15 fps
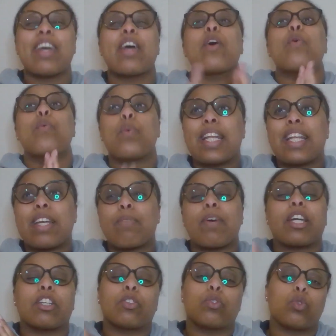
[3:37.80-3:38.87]
William had
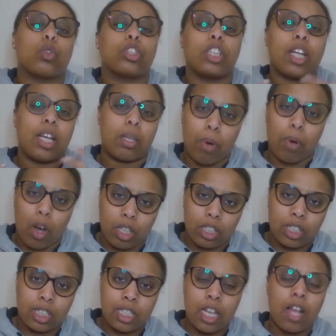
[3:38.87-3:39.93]
unfortunately
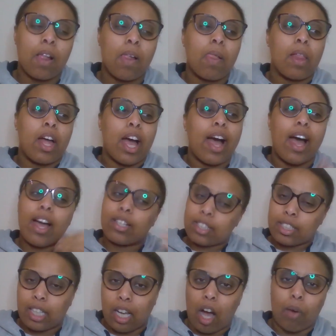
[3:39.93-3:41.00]
passed and
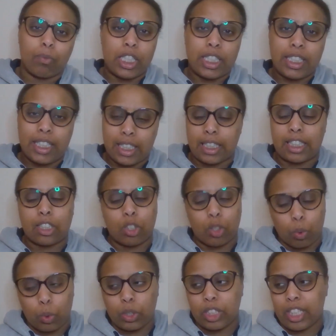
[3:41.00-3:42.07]
succumbed to his illness
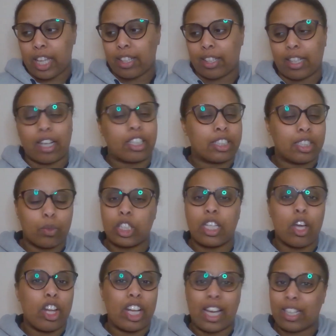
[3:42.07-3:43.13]
towards the end of that, because he
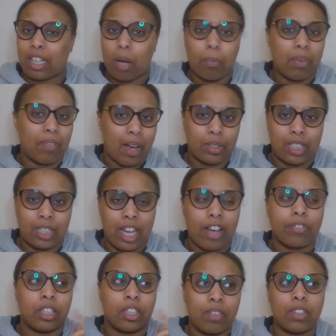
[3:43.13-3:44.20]
only had a couple of hours left,
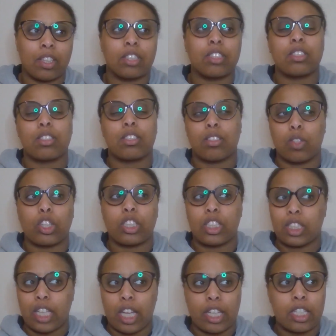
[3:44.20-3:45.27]
and even the doctor
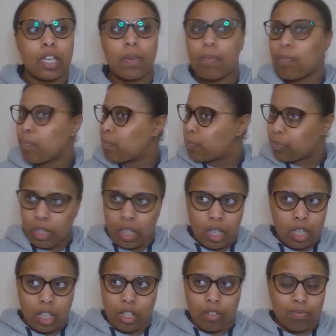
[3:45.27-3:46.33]
said
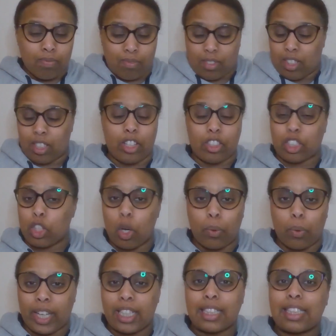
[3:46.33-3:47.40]
there is no
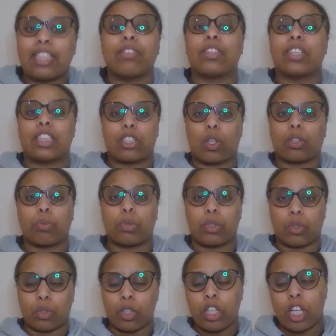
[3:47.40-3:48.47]
way he's leaving this hospital.